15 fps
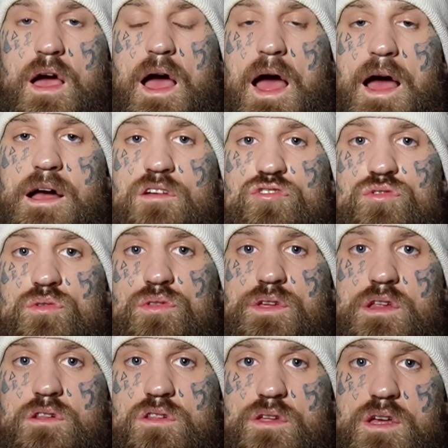
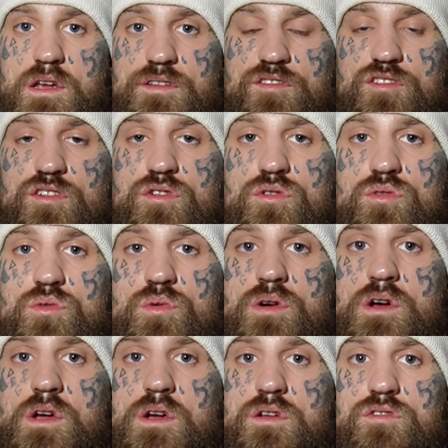actually leads you
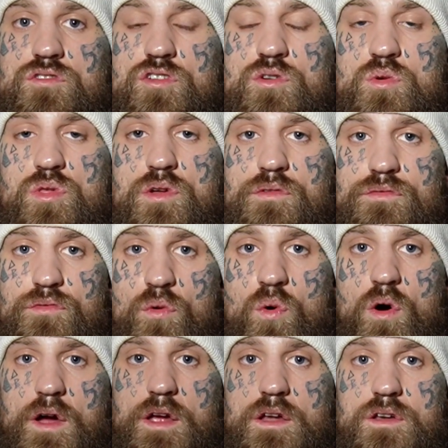to the
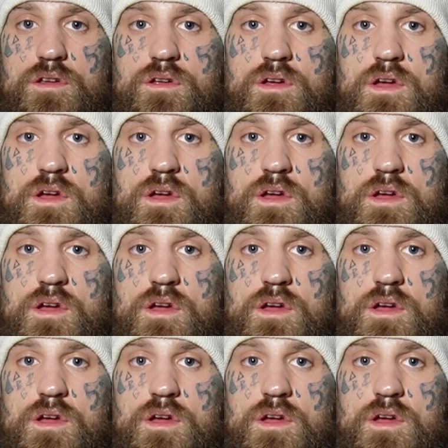void.